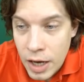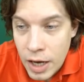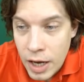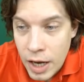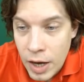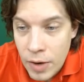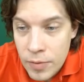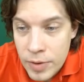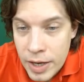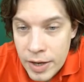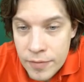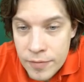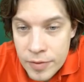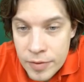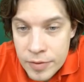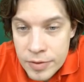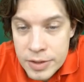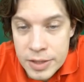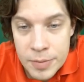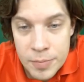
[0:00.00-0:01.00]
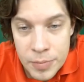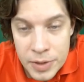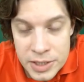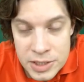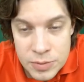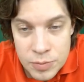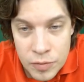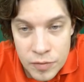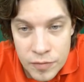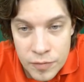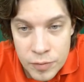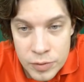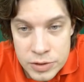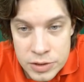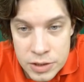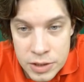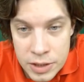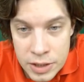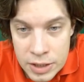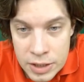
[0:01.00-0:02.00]
However, the best move
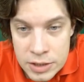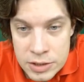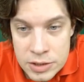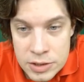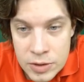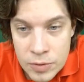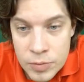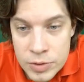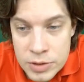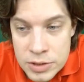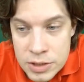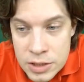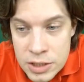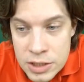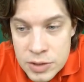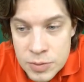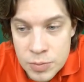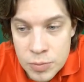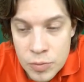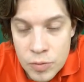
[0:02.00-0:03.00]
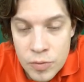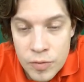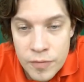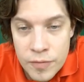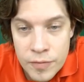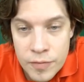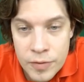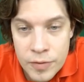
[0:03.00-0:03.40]
was this. With this move,